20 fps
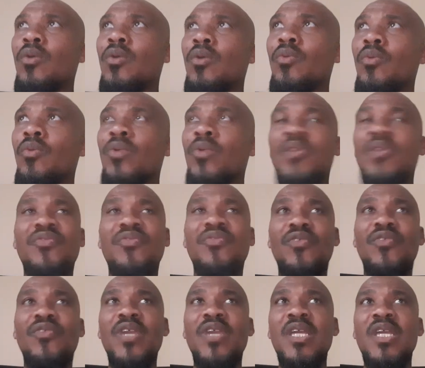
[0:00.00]
we
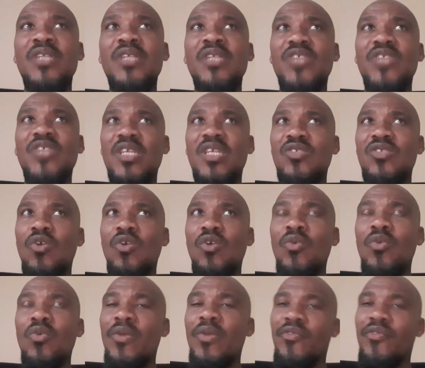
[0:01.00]
fringe as though
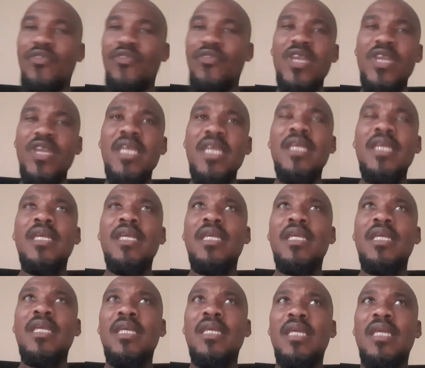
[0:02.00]
we're free
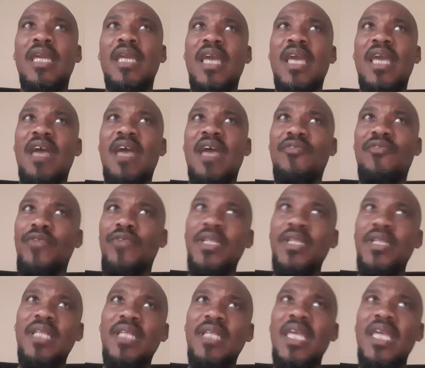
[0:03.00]
and have free
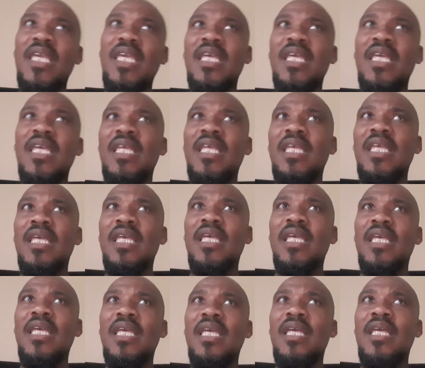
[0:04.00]
thinking,
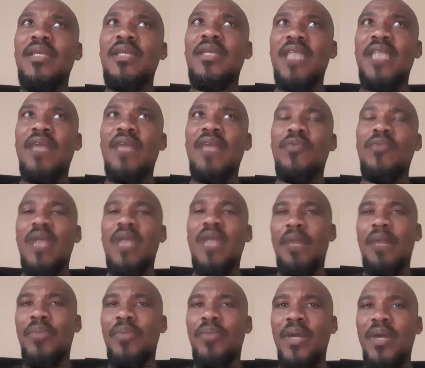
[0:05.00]
yet we are
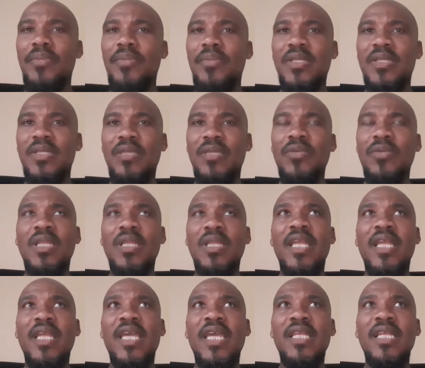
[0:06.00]
puppets and we're
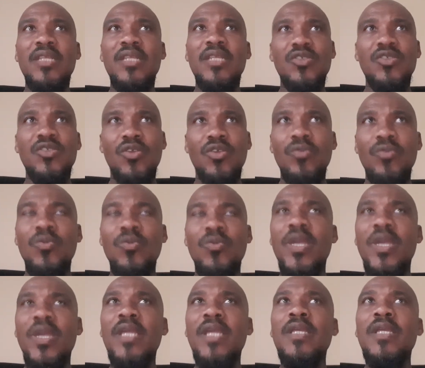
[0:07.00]
led in a certain
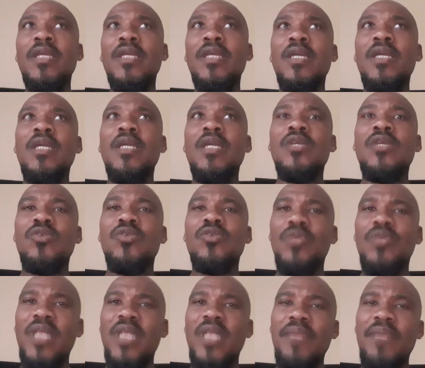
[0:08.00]
way. So with
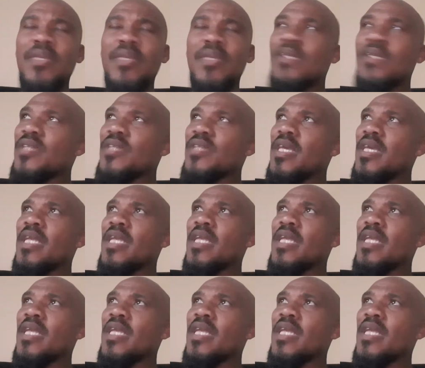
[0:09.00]
that being said,